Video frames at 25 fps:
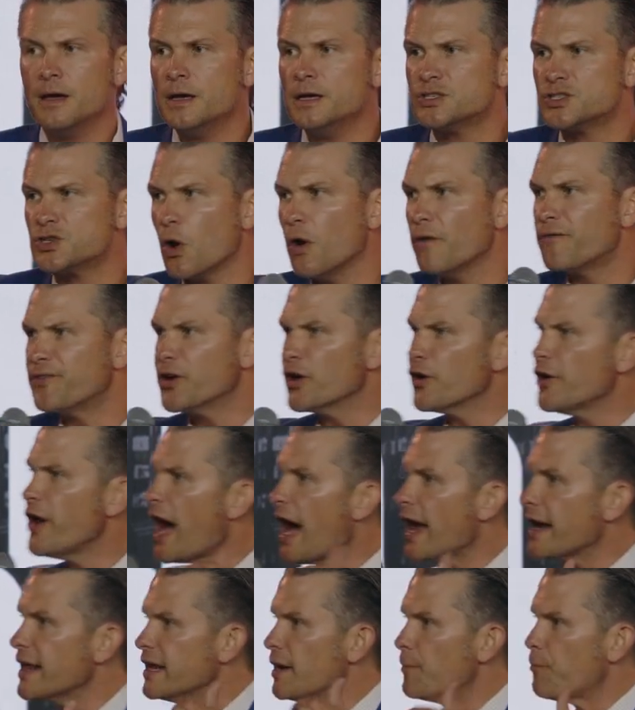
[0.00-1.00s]
So if you're
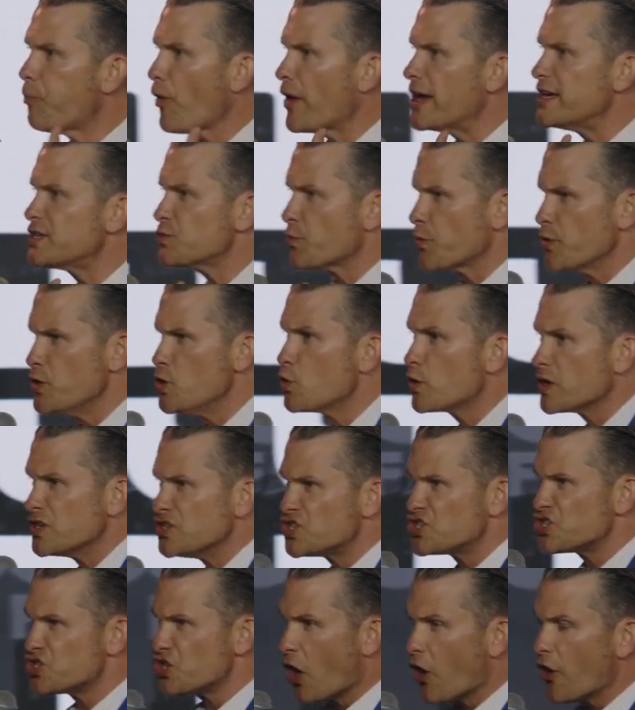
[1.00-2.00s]
not in a place where you can
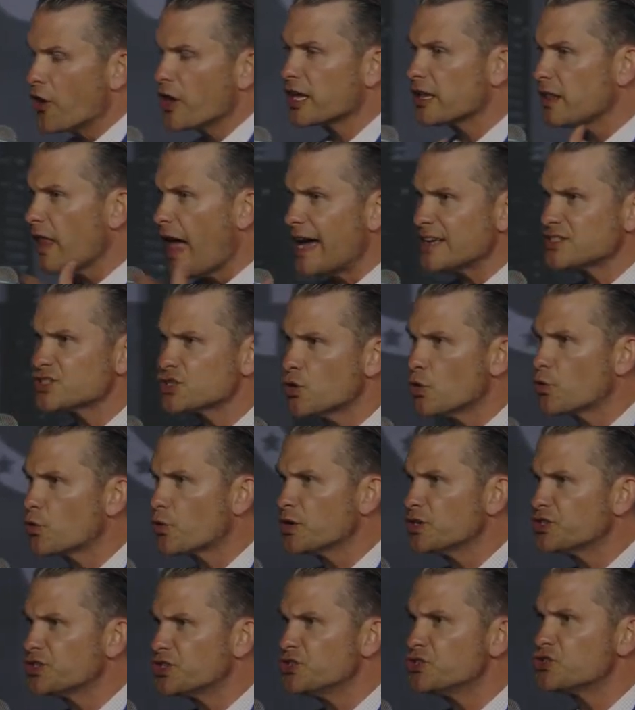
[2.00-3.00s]
start a classical
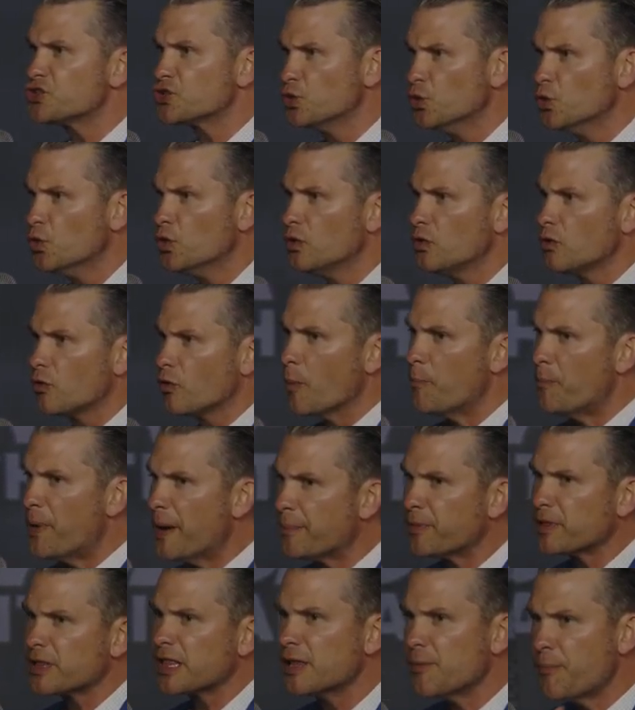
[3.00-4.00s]
Christian school or a
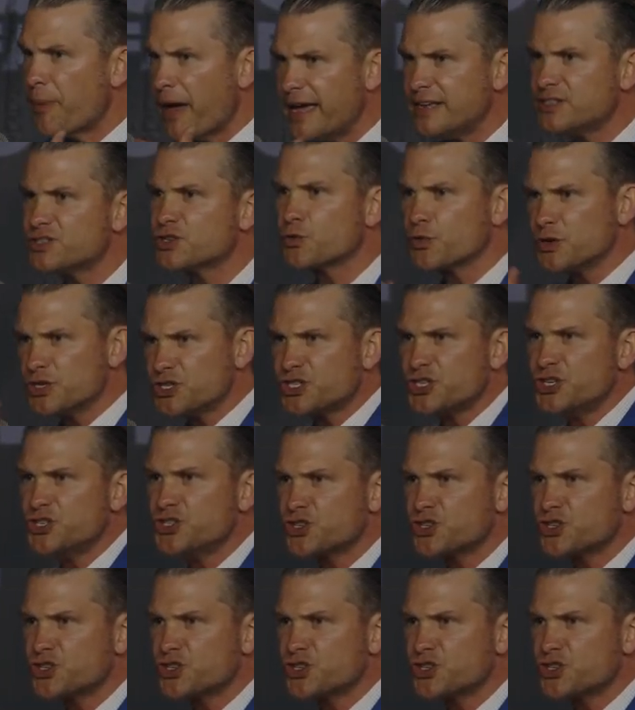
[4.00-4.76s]
biblically based Christian